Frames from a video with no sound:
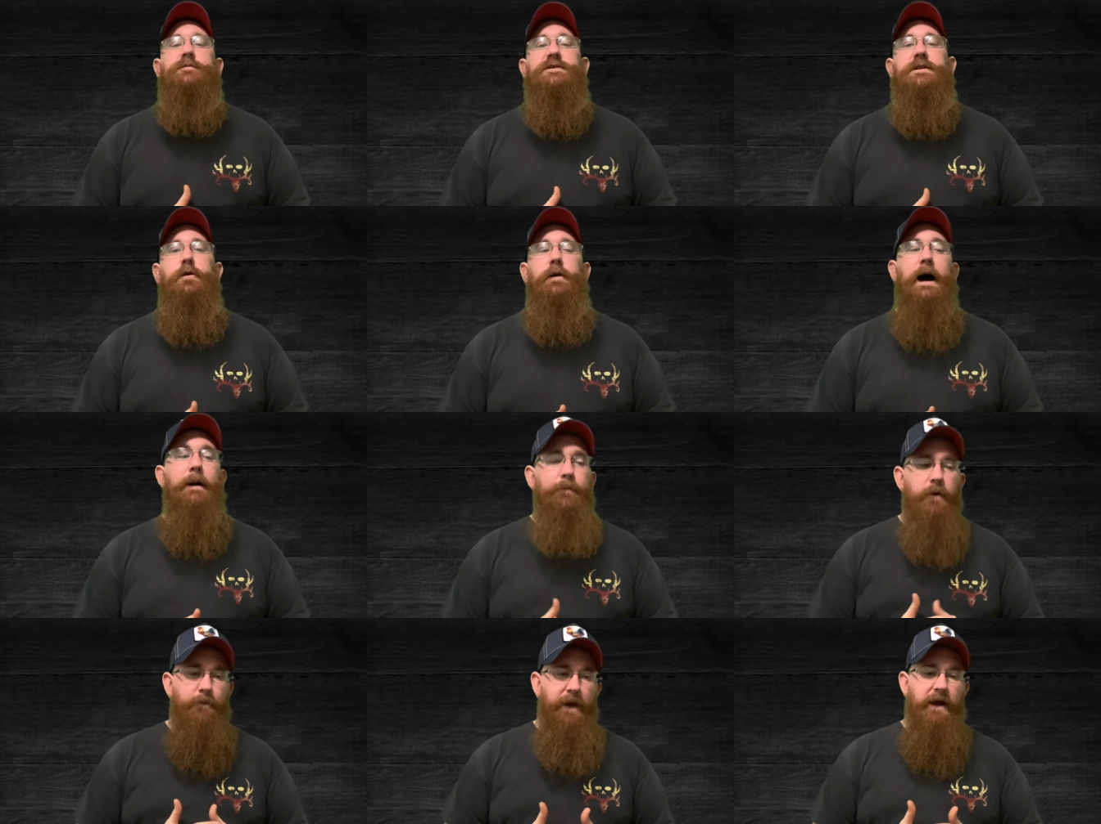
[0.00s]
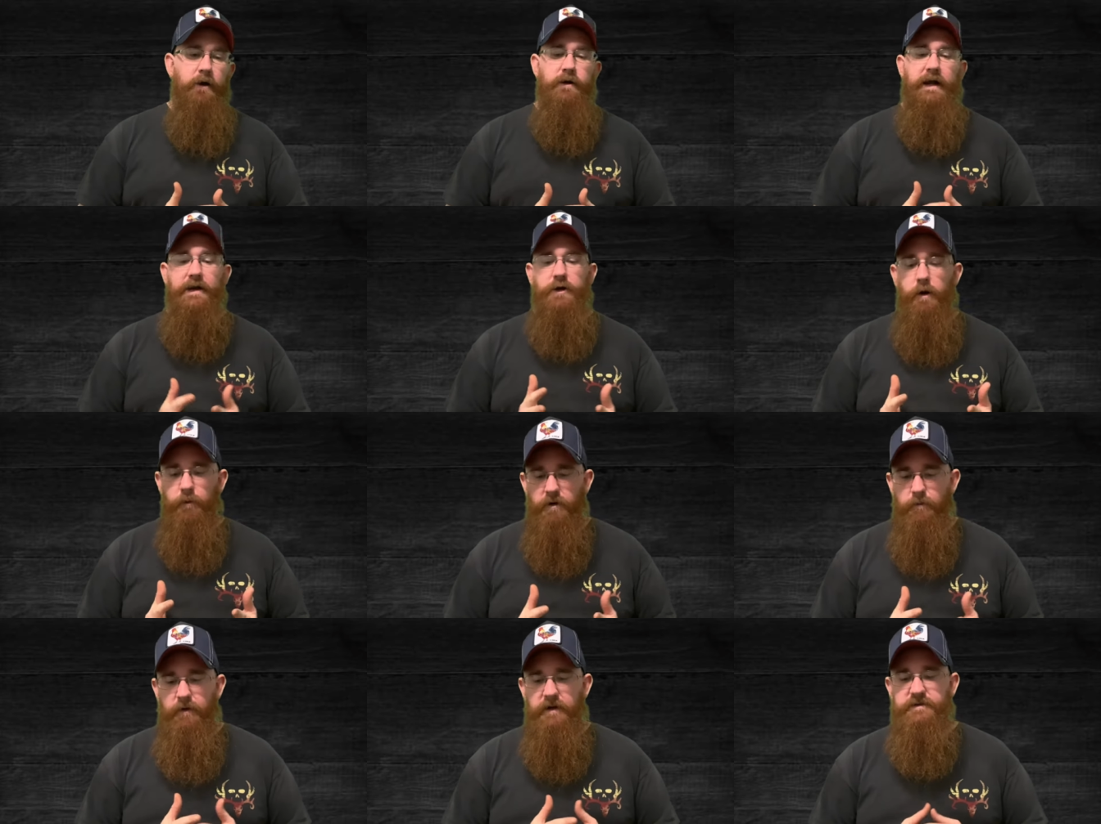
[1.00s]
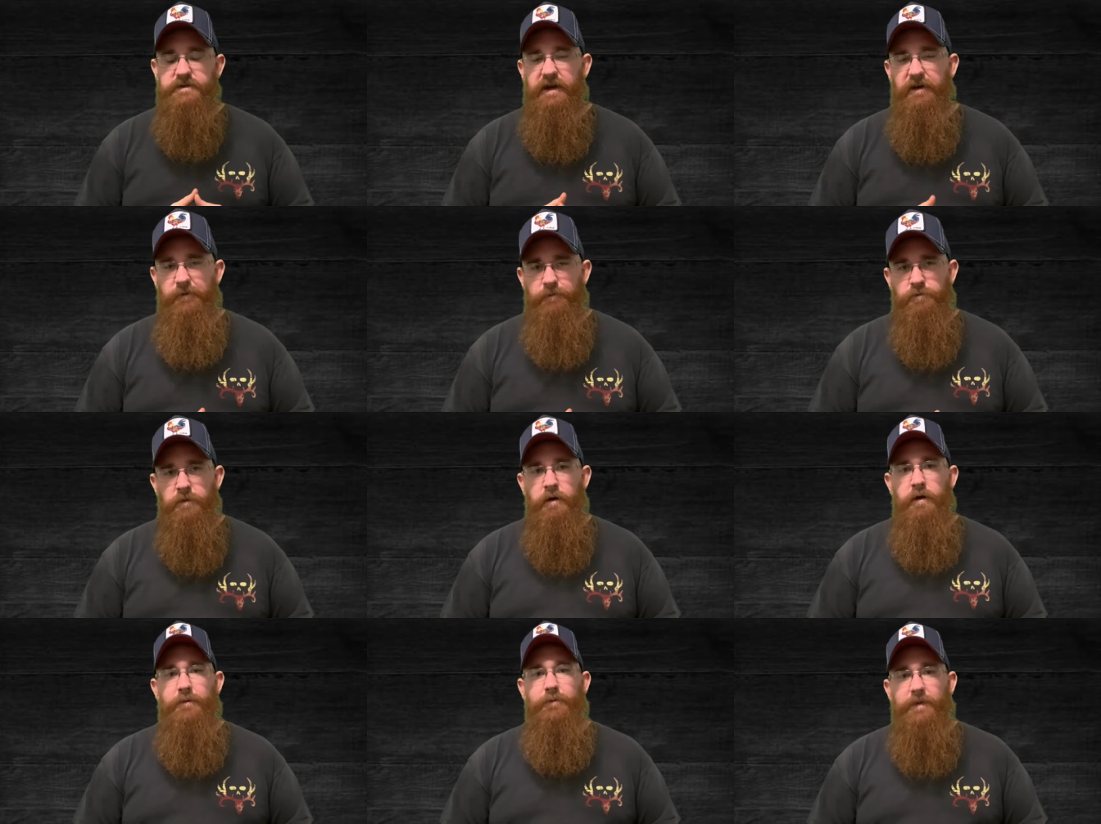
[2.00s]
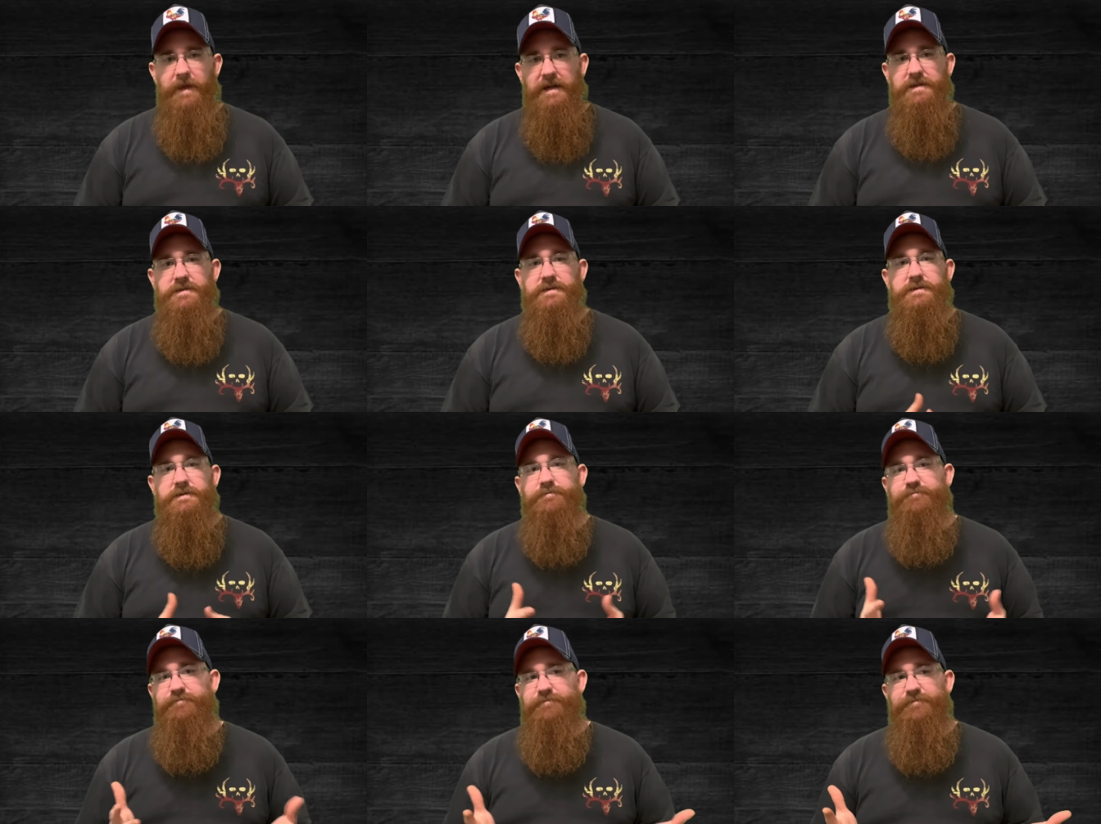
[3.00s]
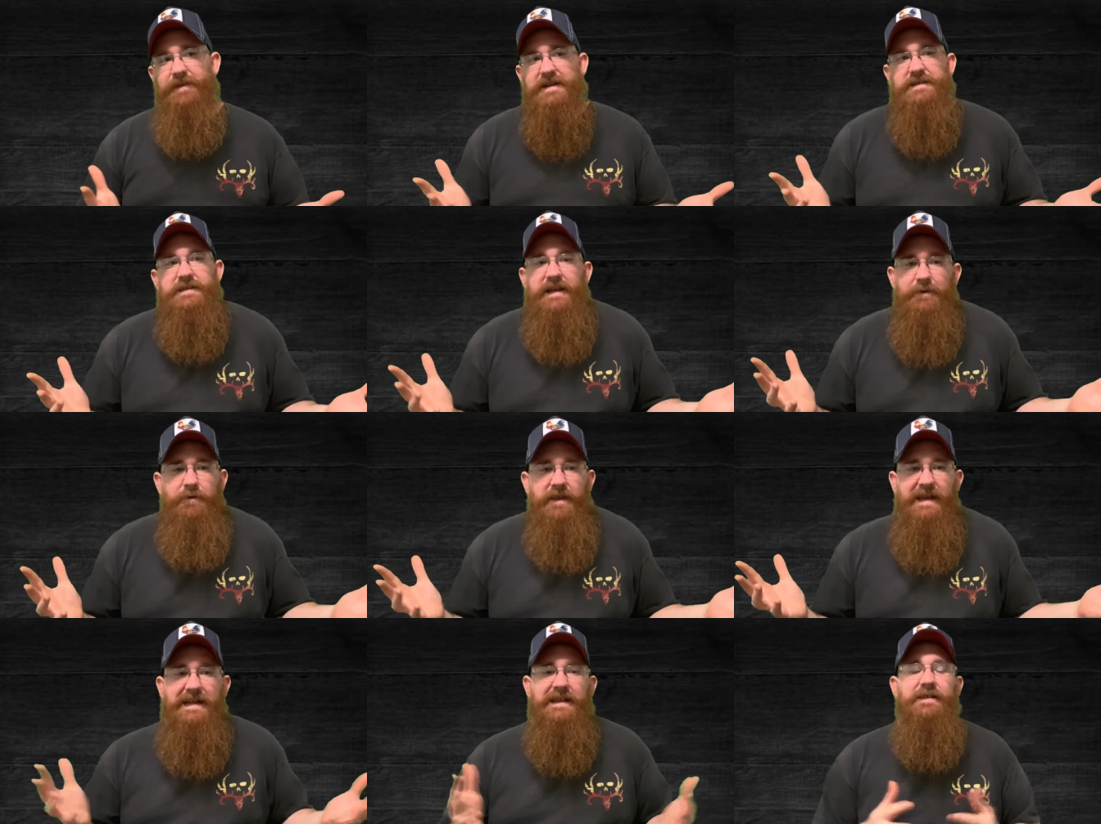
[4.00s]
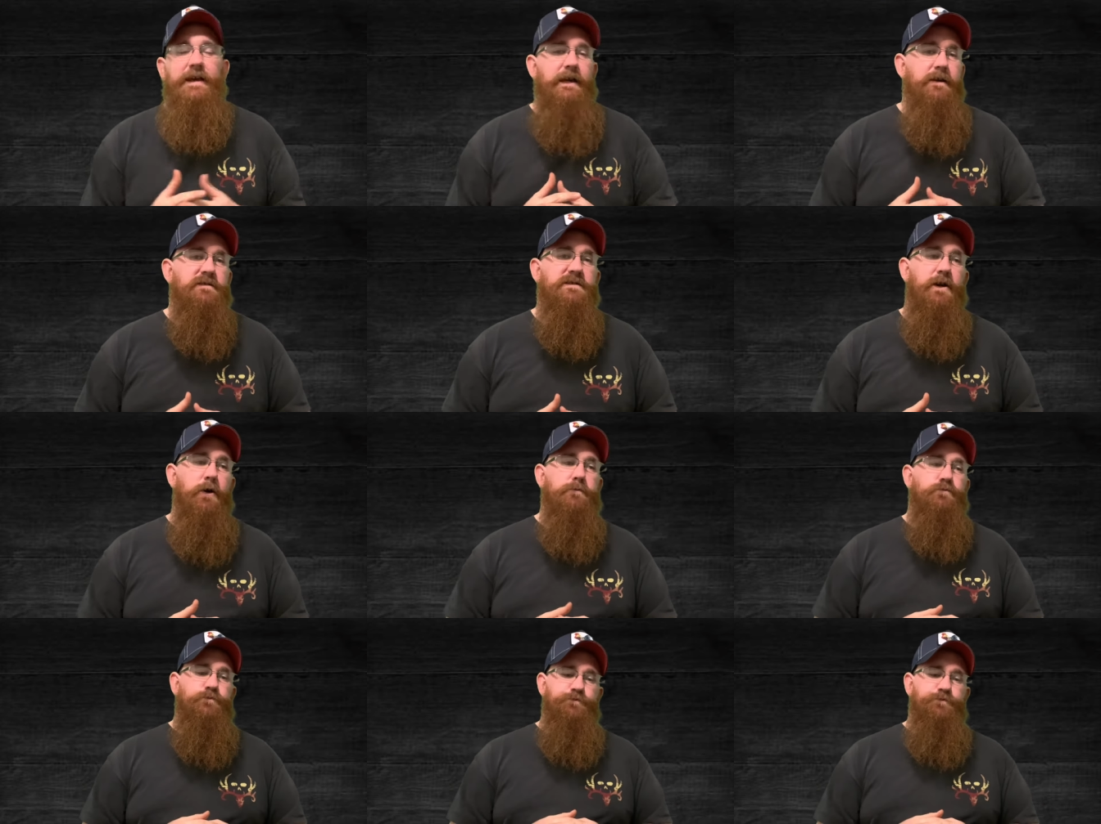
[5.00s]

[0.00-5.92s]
So I'm prepared. I know I'm going to break stuff, but that's with anything. So